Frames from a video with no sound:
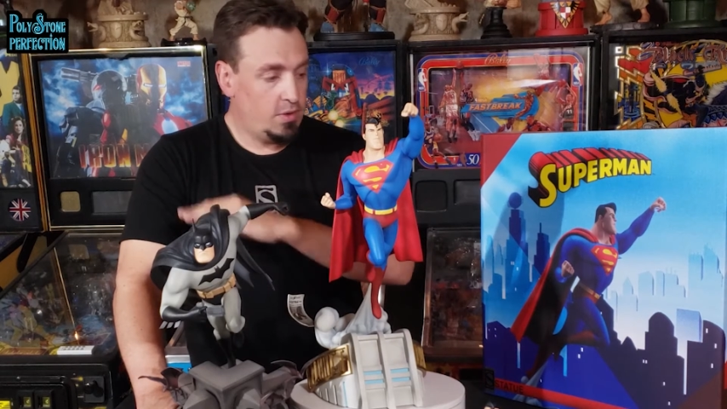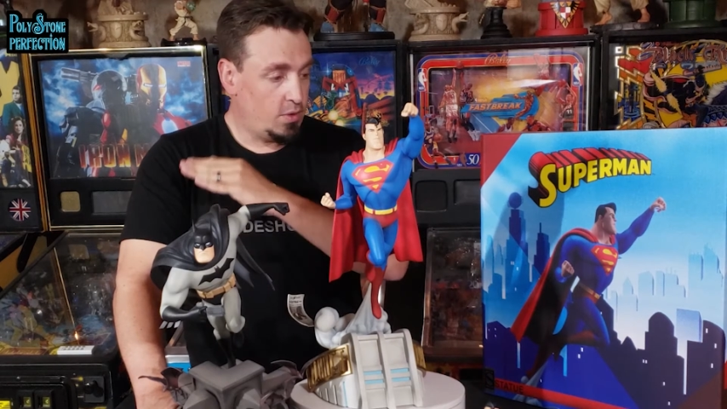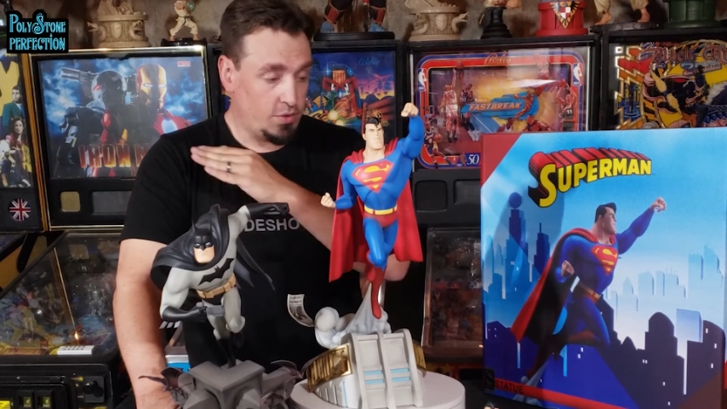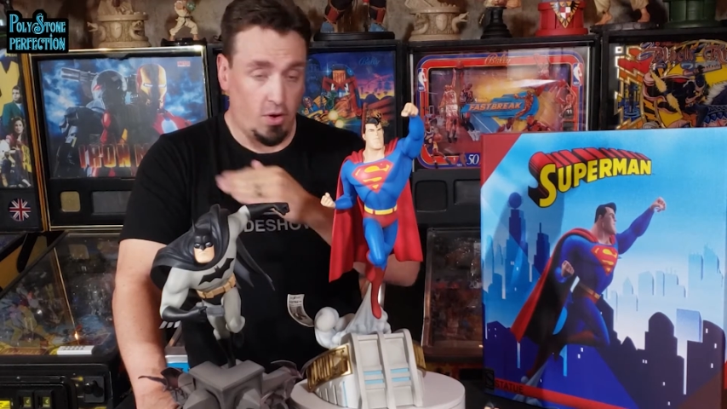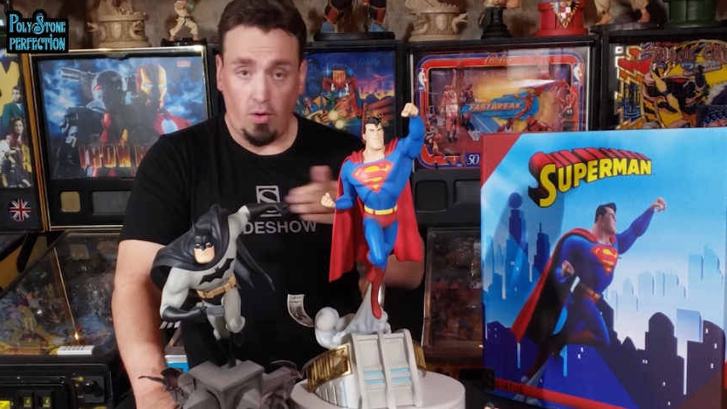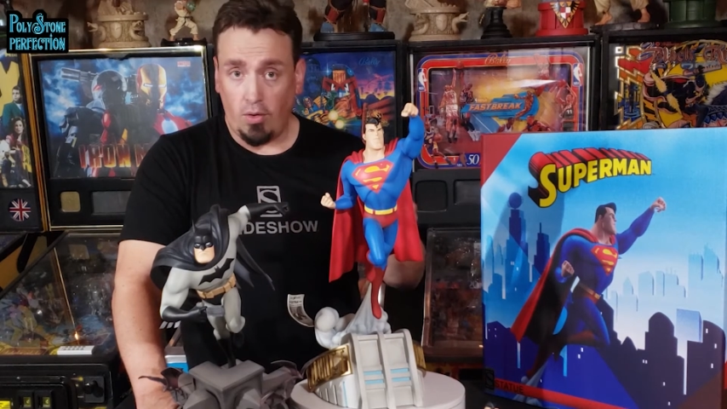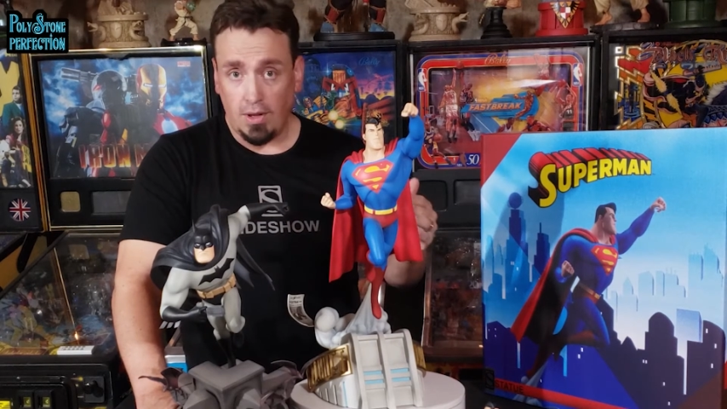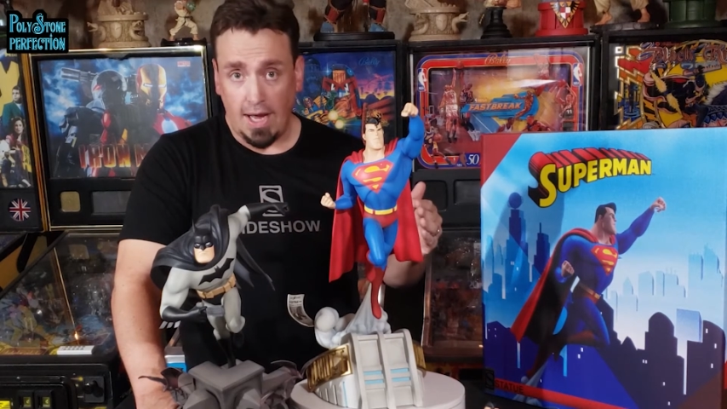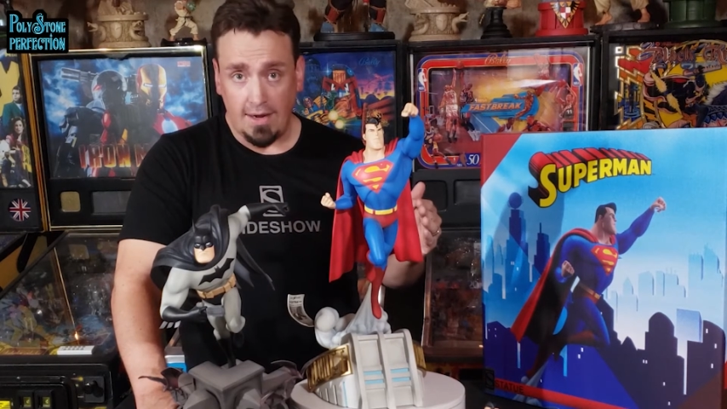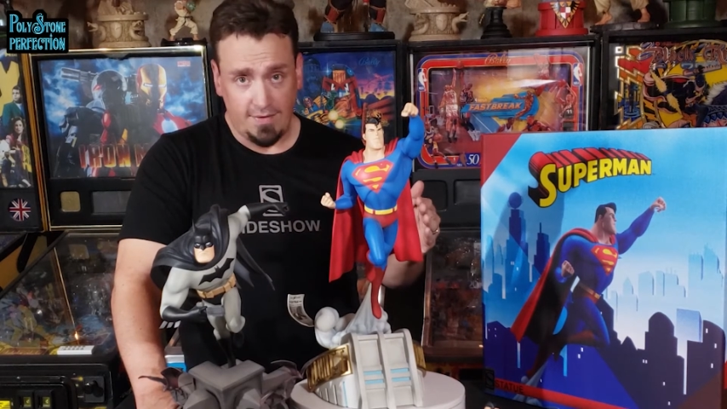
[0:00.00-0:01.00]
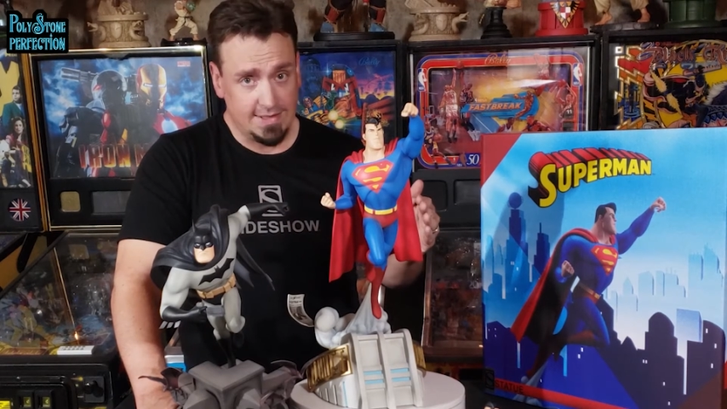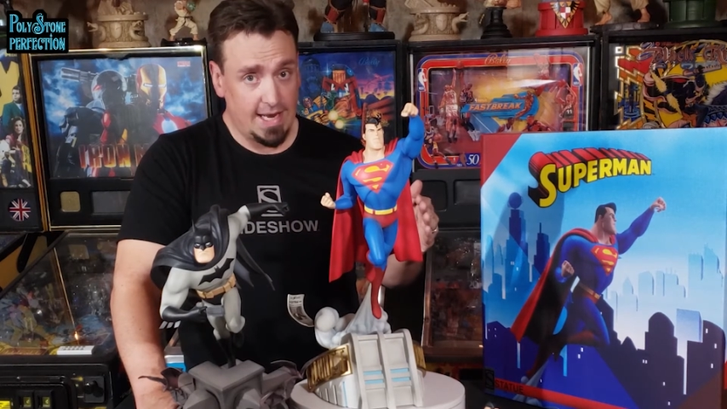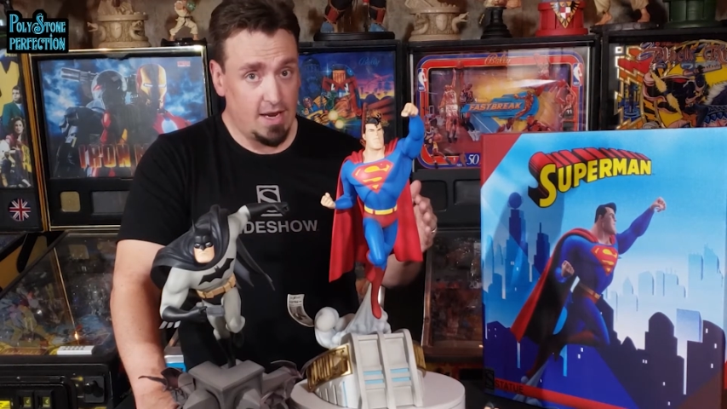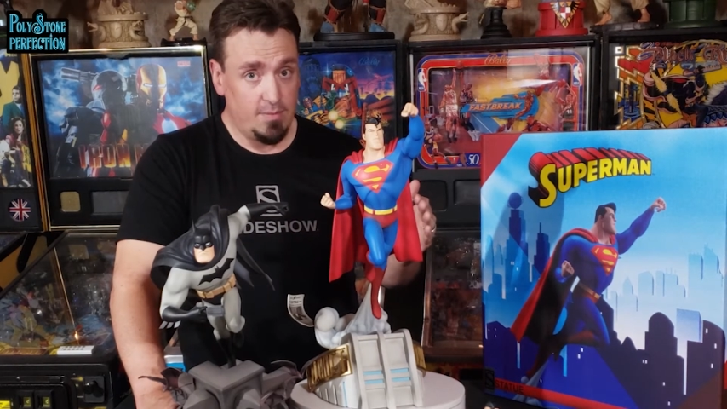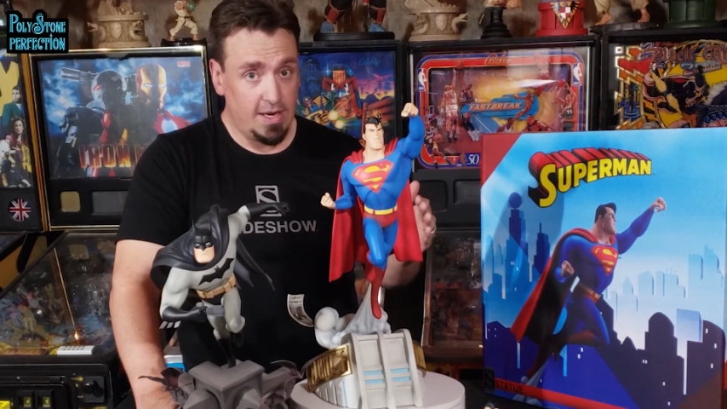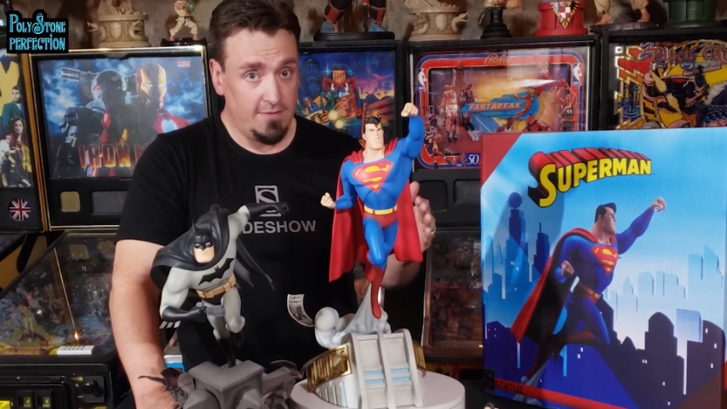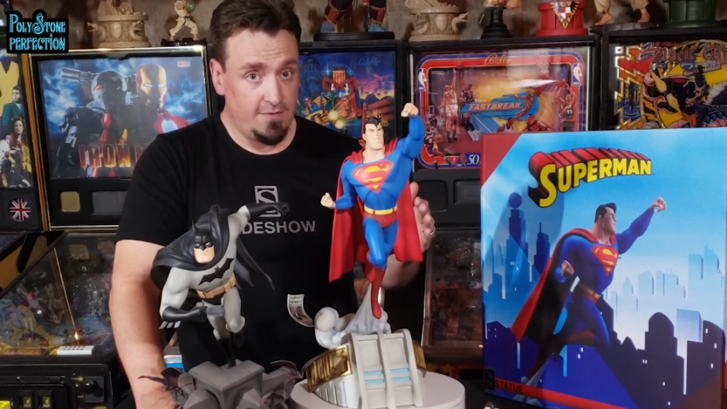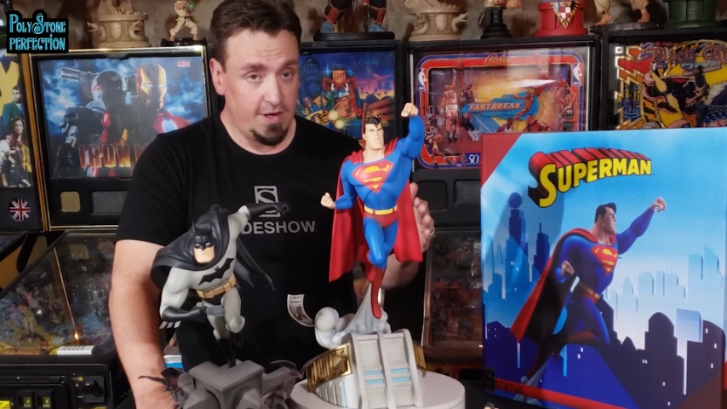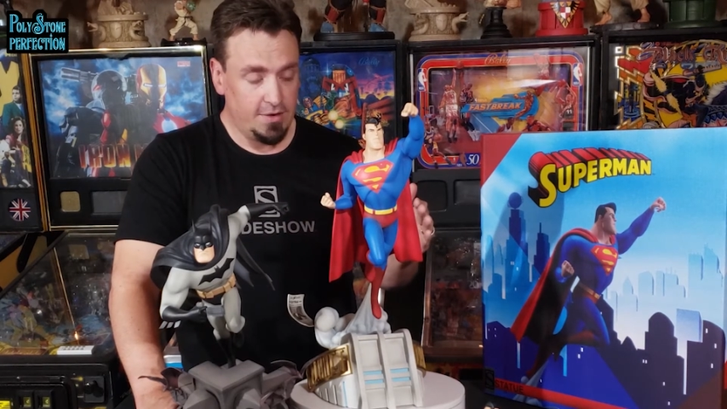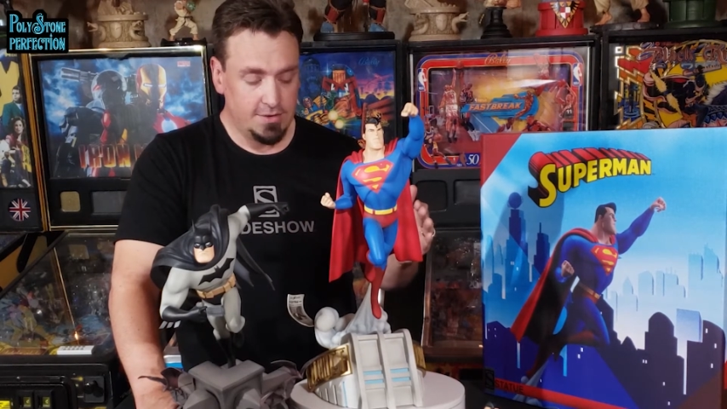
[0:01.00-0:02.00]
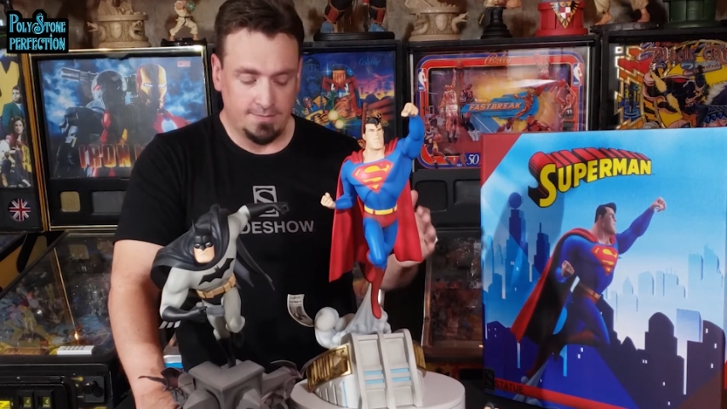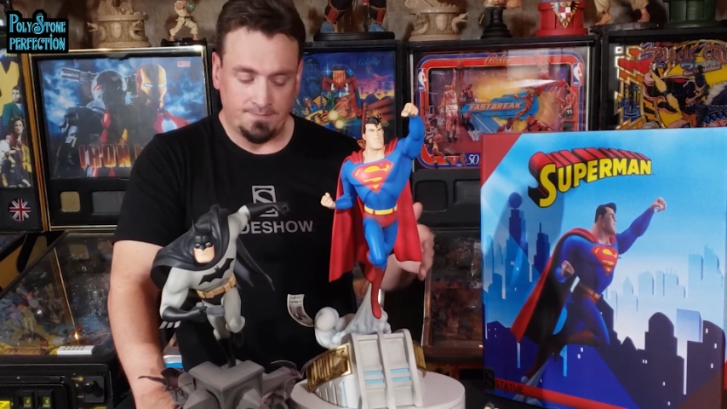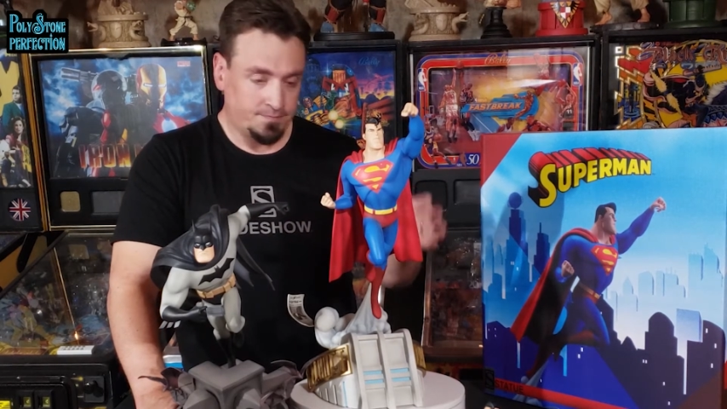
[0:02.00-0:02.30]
or the whole line of these animated figures,